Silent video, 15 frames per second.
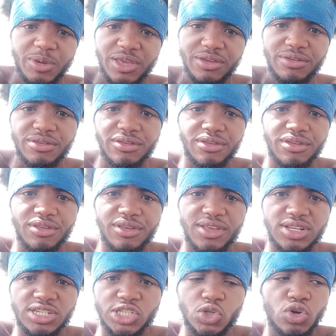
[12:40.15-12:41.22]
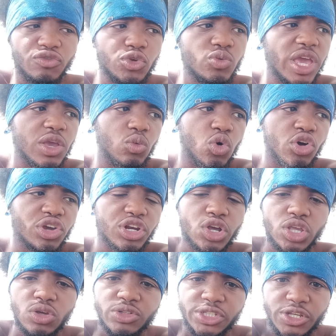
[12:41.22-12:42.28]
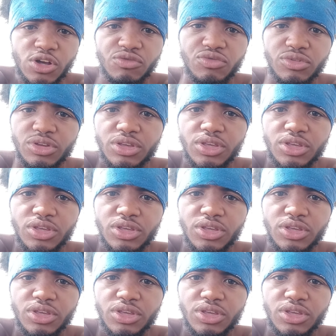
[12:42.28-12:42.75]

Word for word: man. So if you ain't working on yourself,